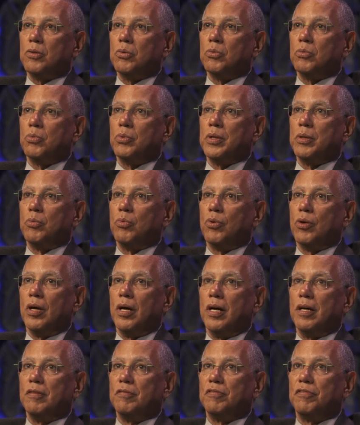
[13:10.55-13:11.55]
we were
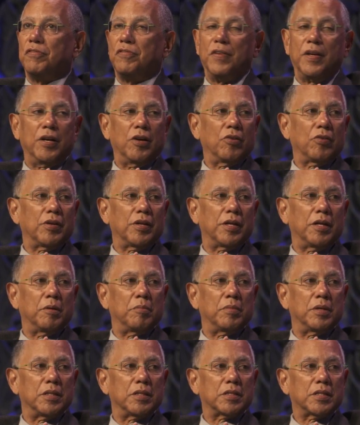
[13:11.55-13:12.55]
unfair to
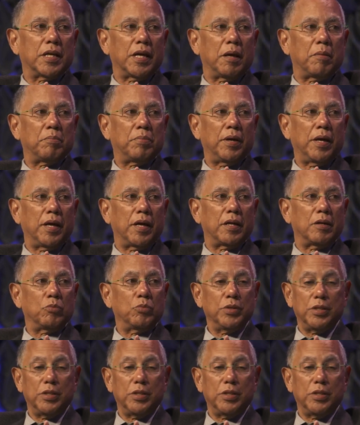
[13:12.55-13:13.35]
him and his campaign.